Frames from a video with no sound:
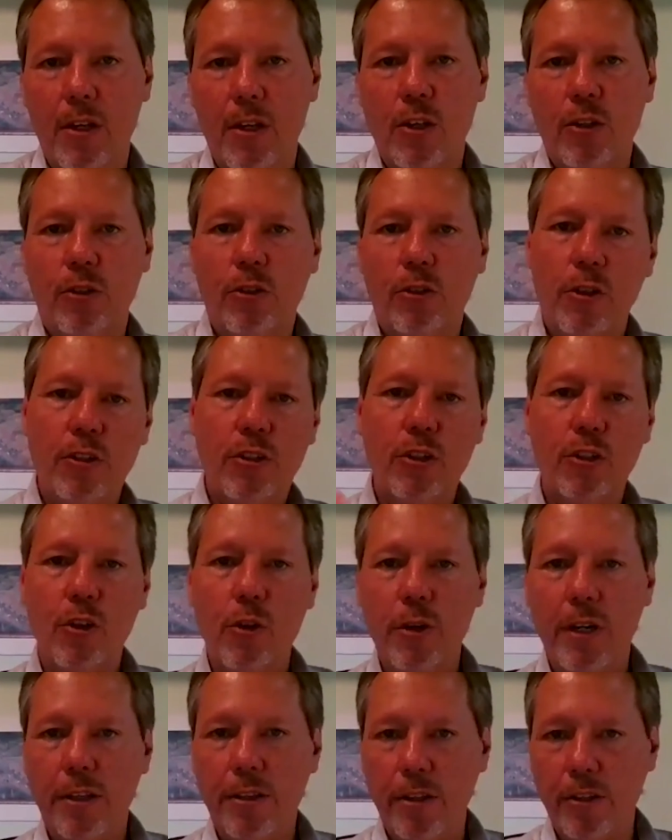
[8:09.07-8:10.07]
so that you
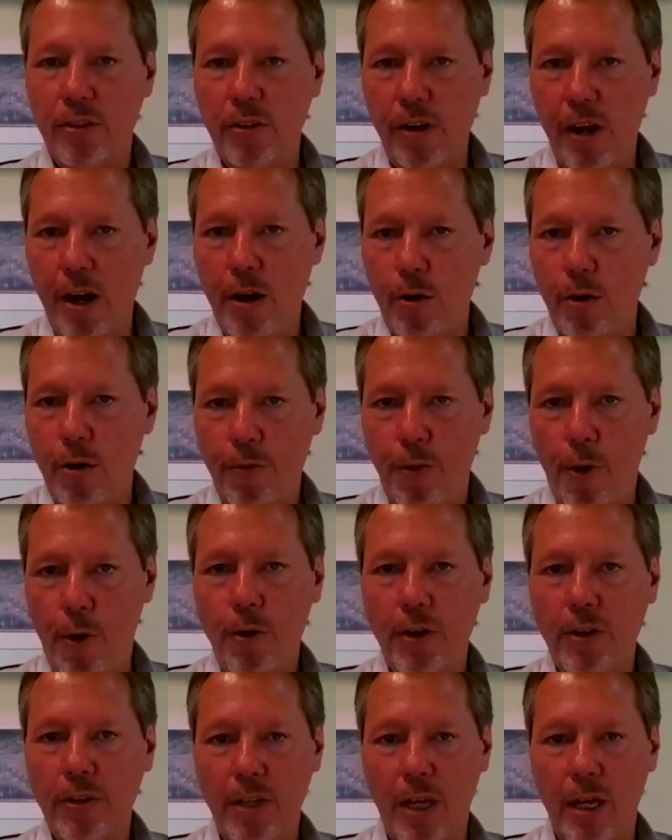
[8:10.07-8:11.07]
don't get this narrow
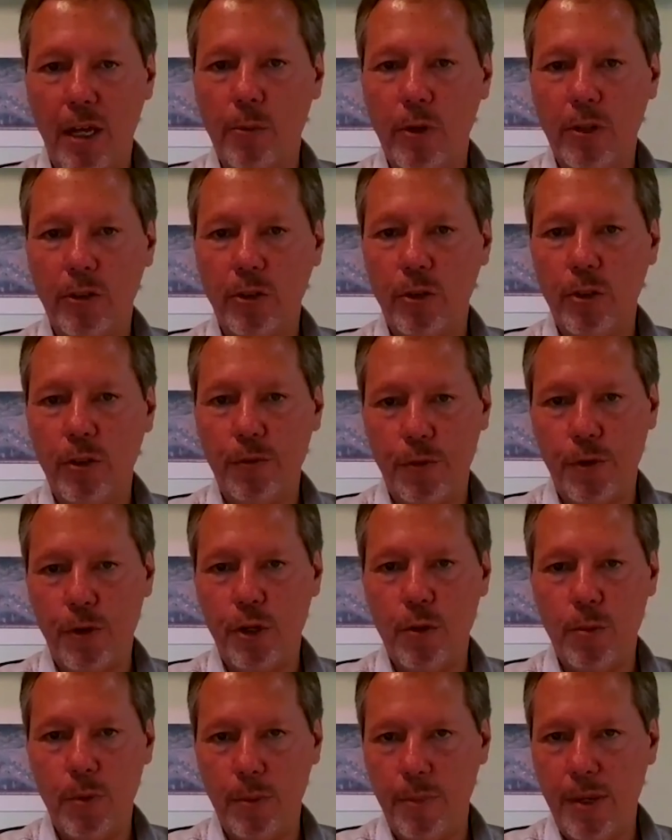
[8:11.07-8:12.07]
focus on what's good for
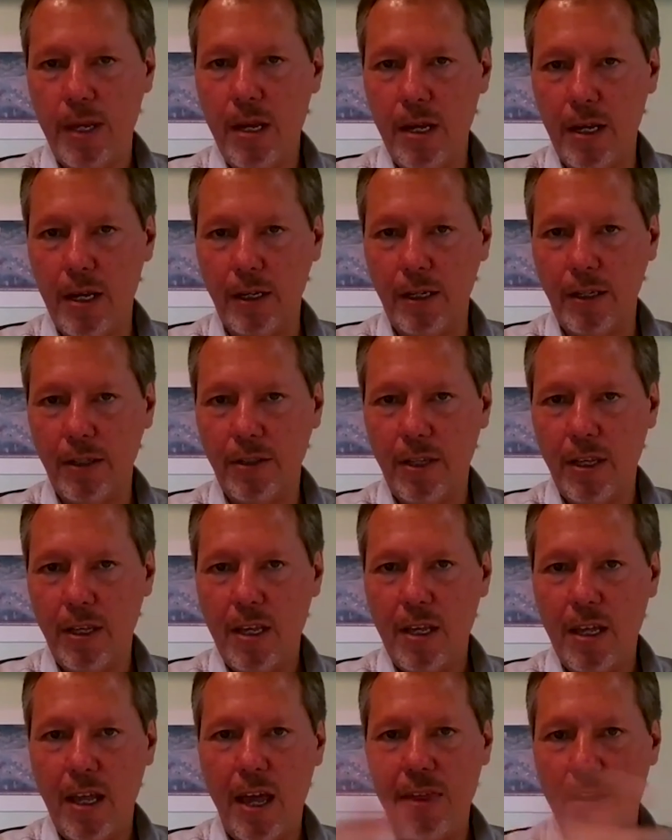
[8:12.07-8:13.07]
human beings,
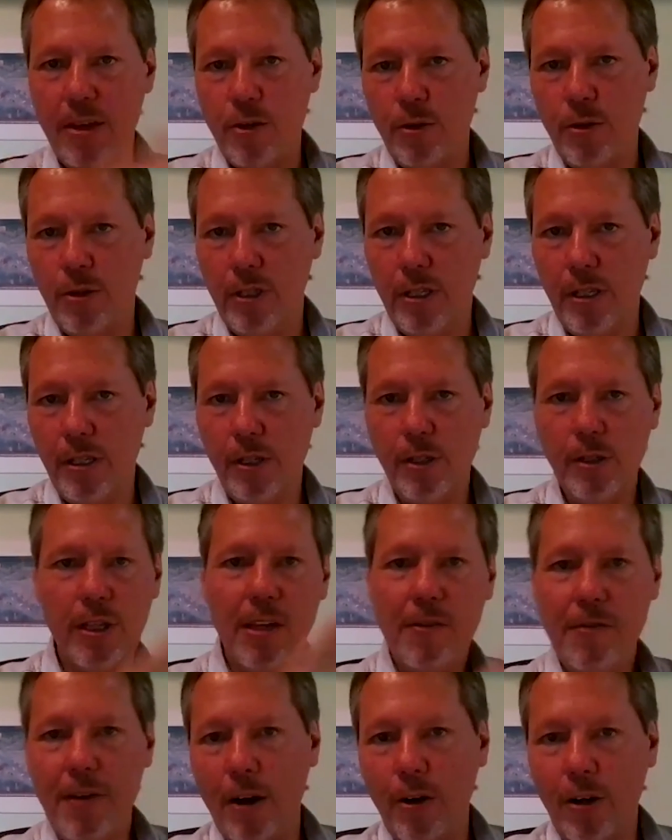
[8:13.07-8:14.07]
and then you
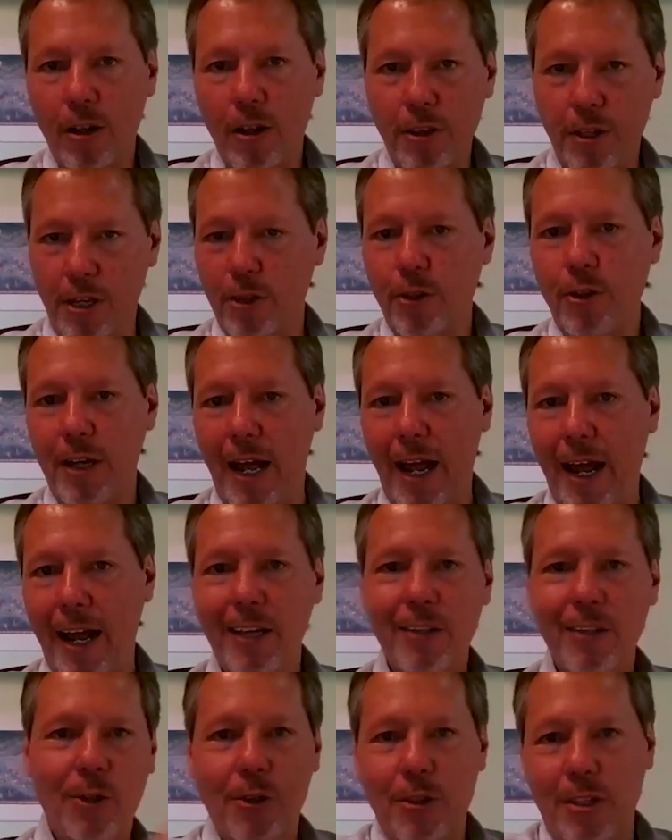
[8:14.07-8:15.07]
leave out all the other
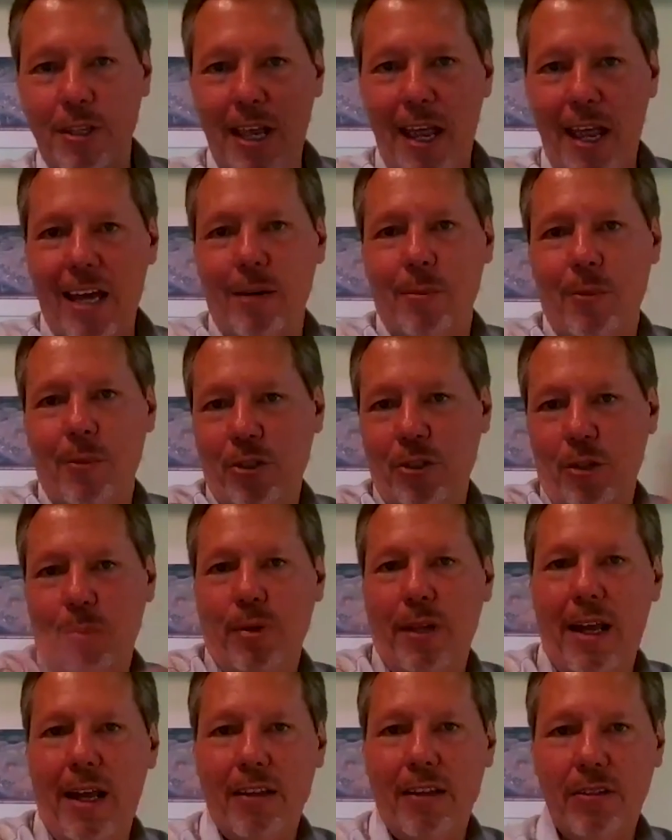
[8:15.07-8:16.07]
guys, all the animals and the
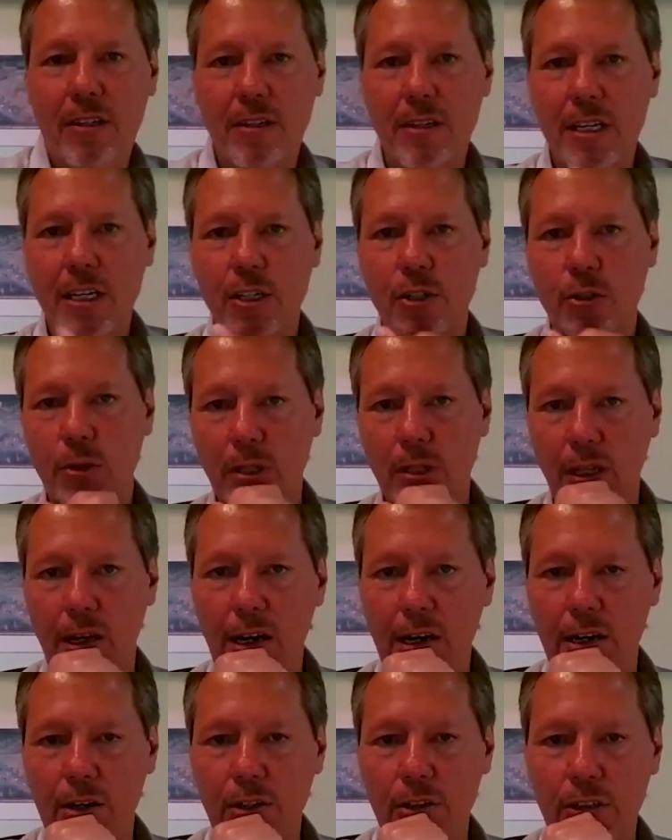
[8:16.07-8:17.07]
plants and nature at
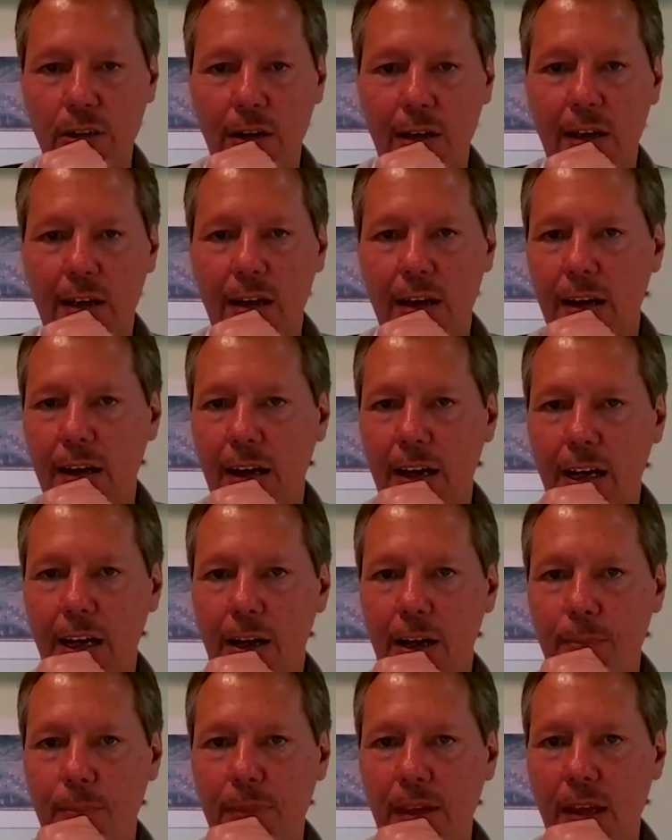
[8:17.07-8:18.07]
large,
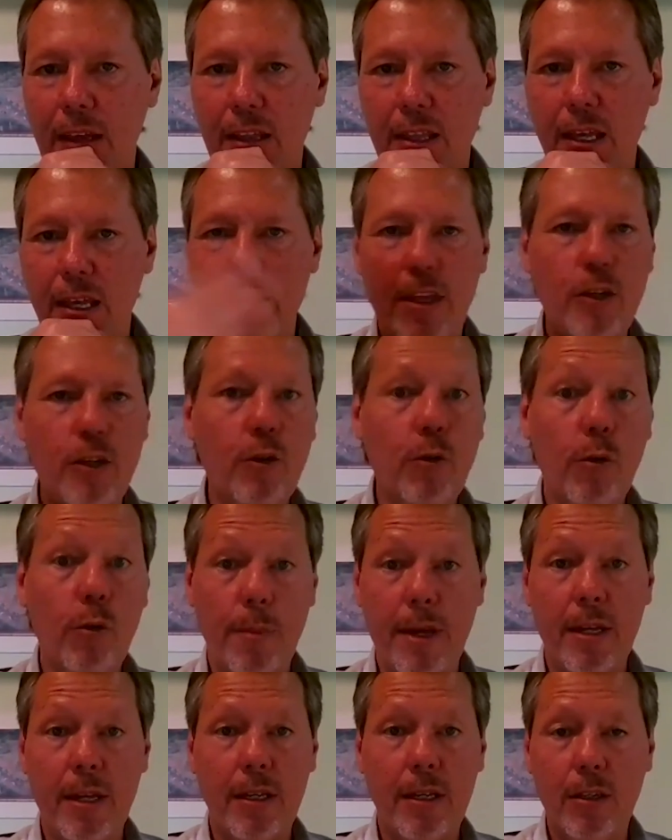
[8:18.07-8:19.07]
and then you
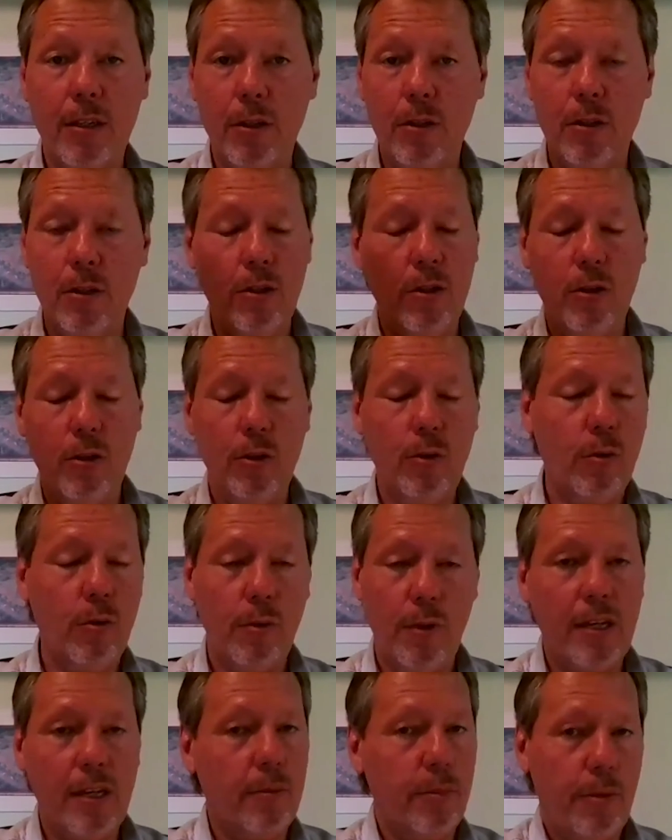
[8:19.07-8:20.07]

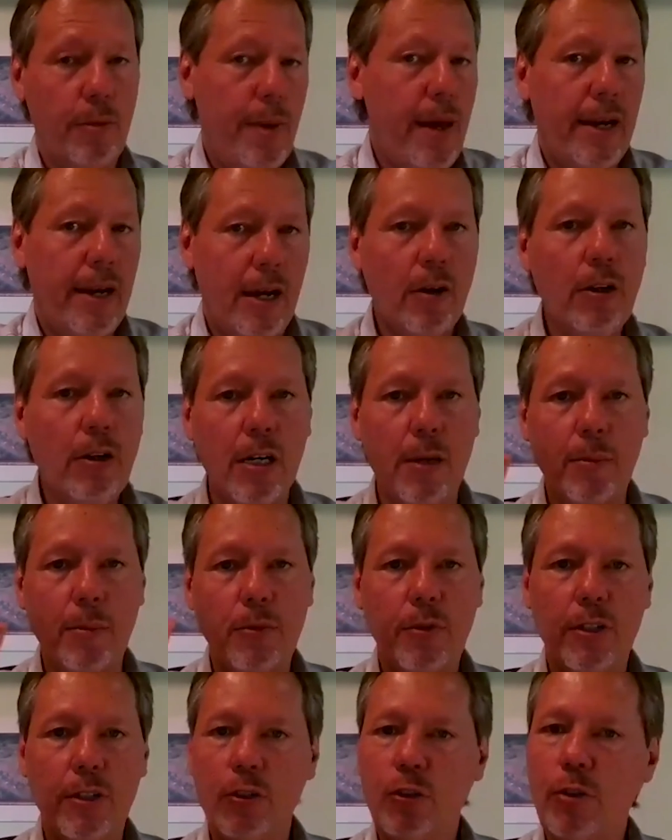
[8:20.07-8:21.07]
will end up with bad outcomes,
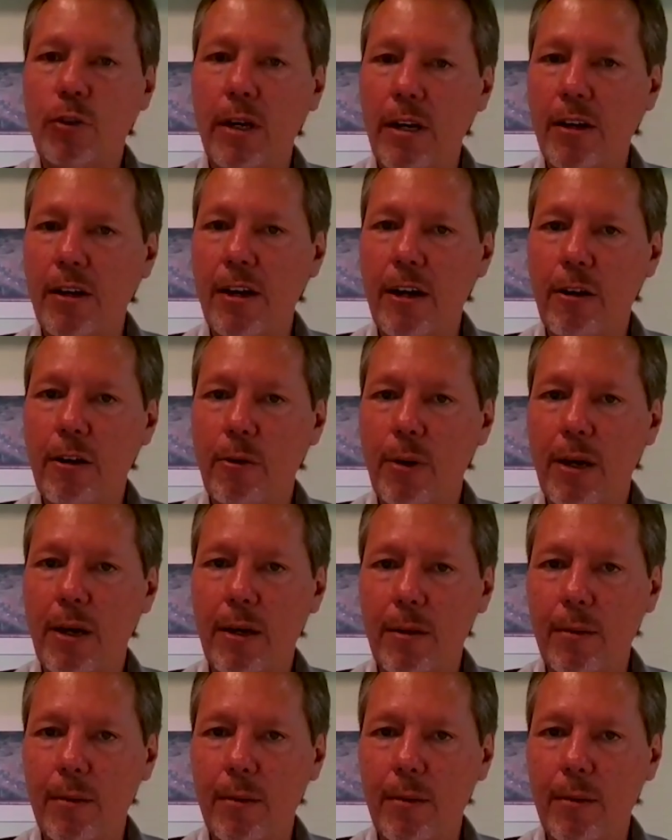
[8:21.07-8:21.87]
right? You try to